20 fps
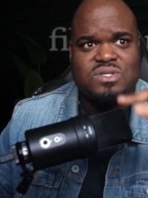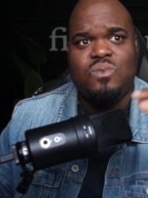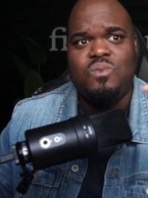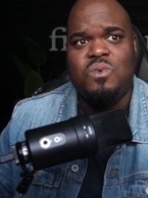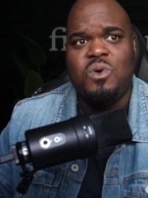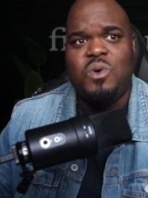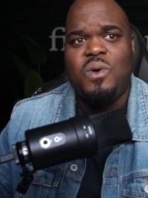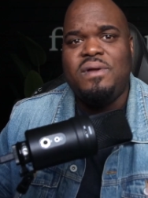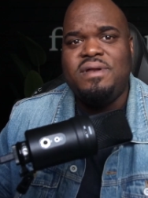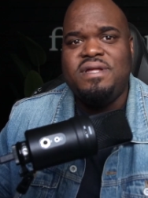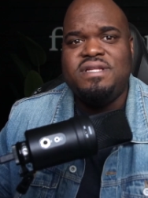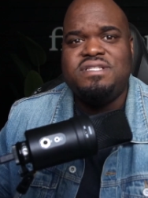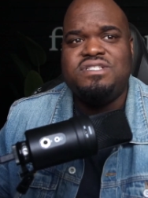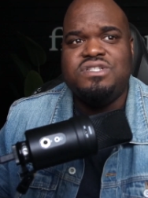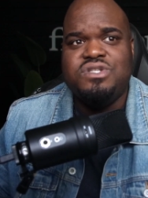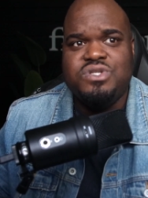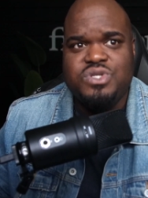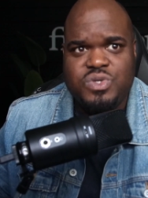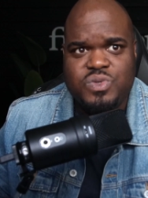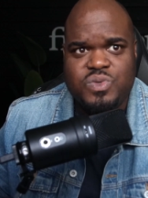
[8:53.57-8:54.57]
What do I need to
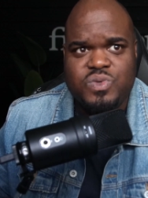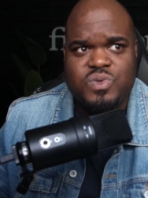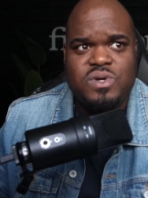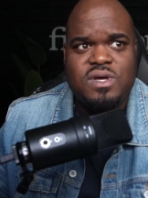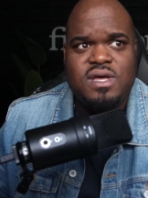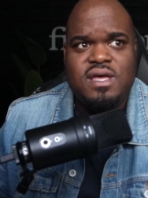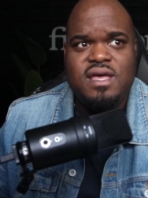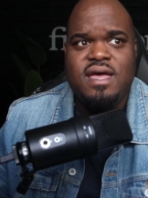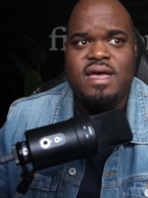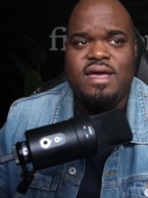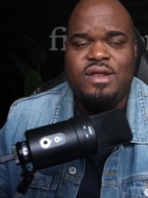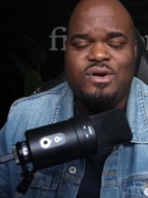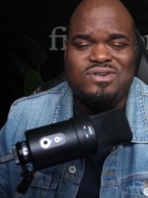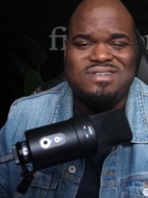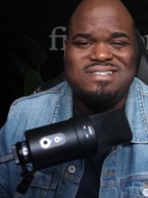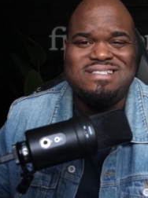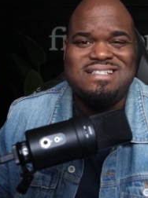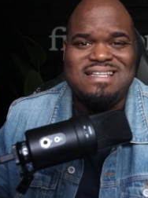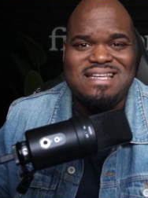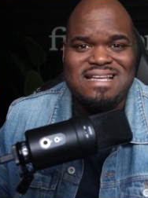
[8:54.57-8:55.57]
do in order
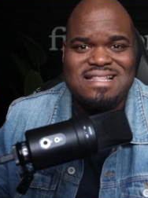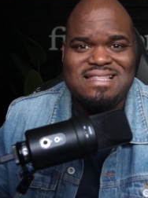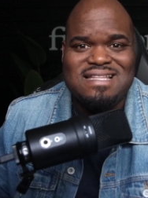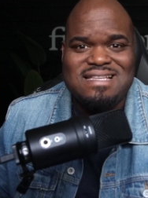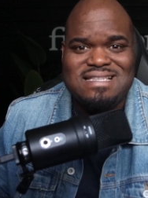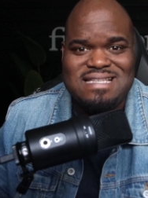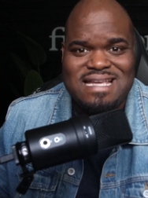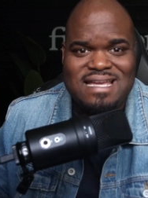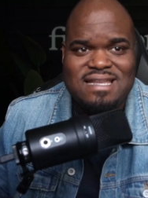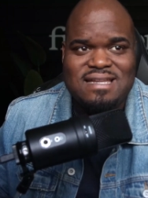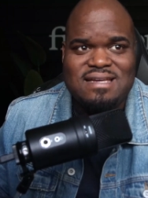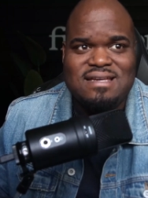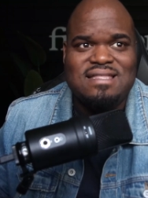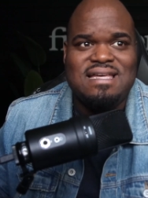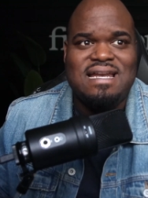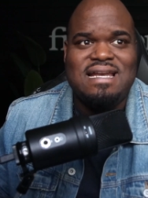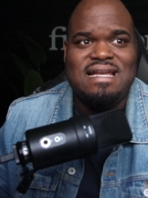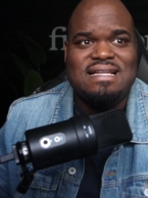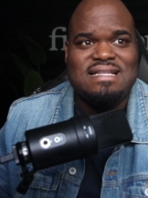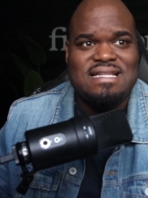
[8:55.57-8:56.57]
to get the data that
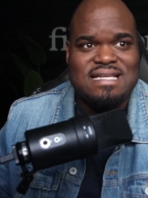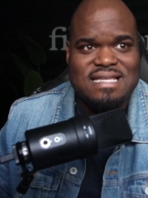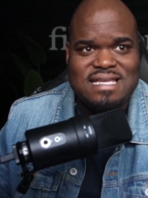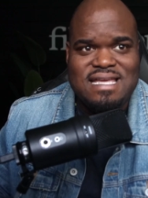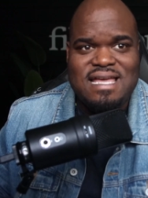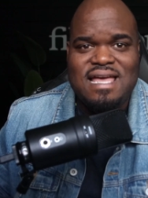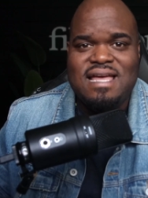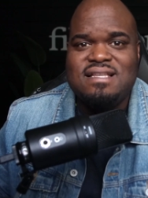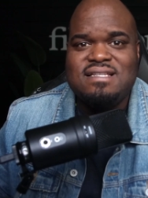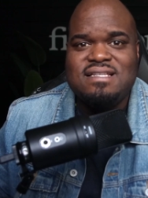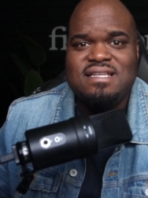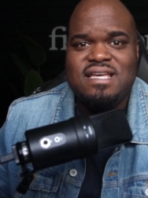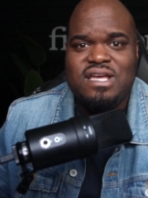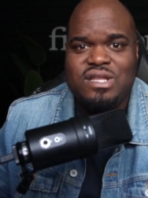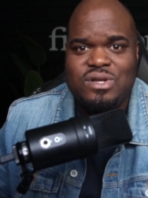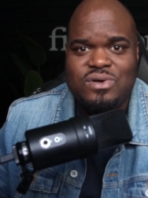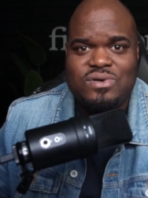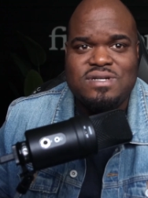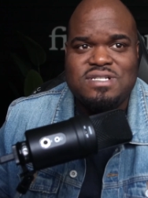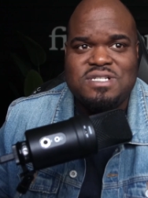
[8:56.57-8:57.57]
I need to get
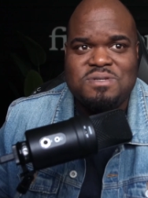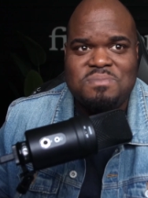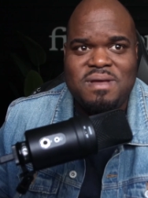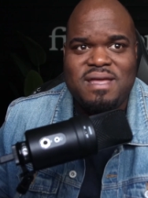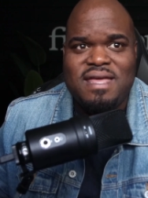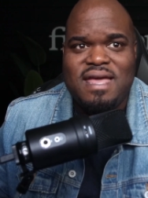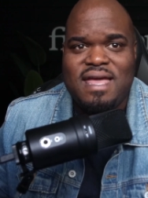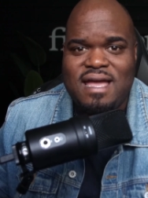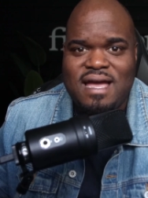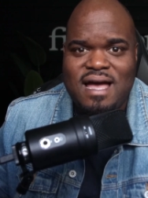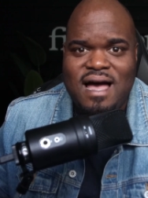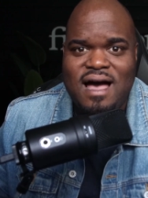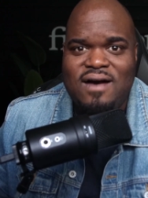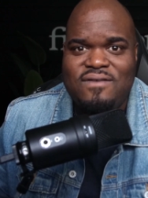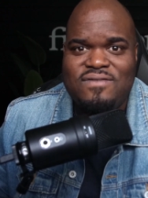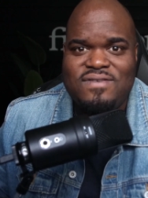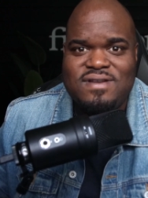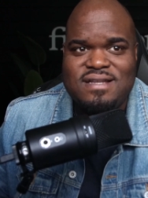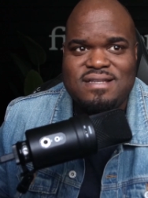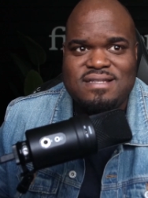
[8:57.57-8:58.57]
in order to make a
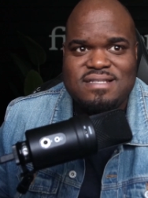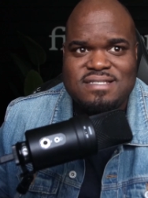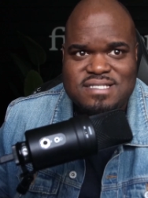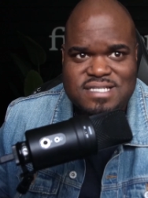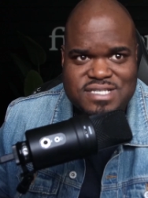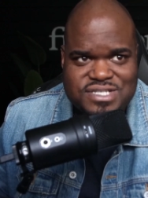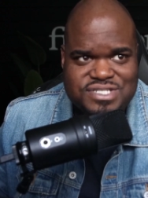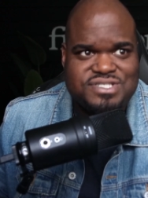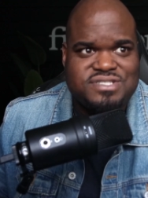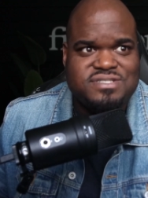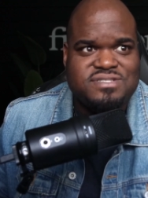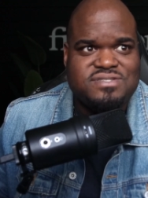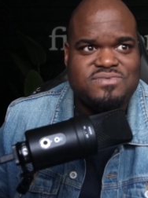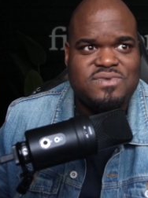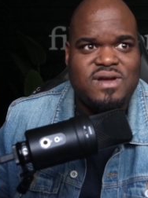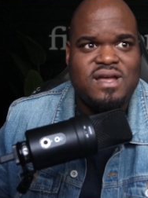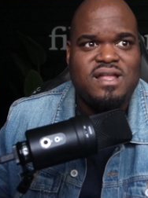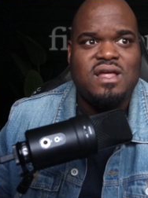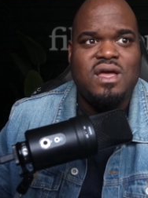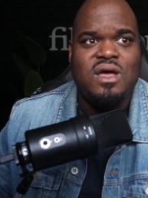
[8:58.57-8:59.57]
confident decision,
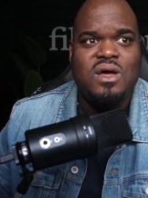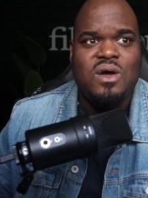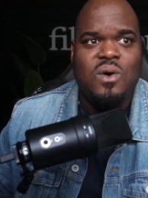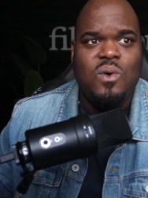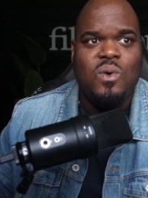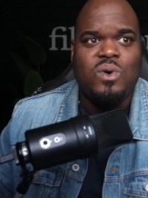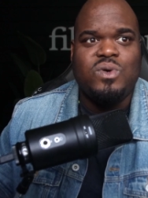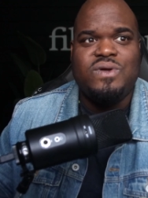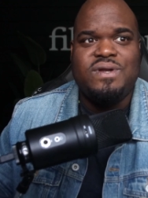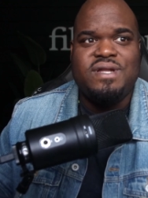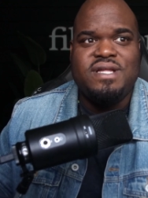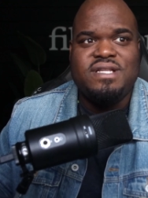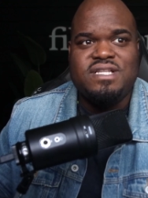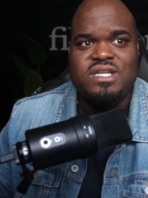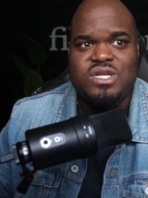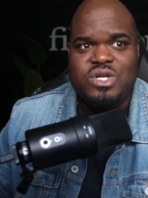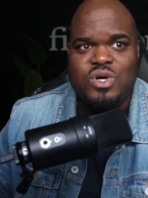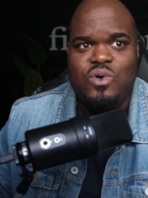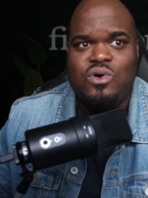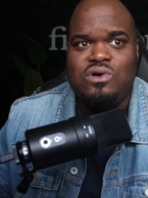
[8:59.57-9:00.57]
right? What do I need to
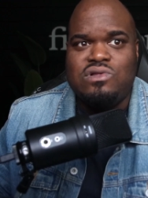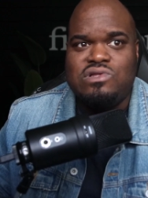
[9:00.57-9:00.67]
know or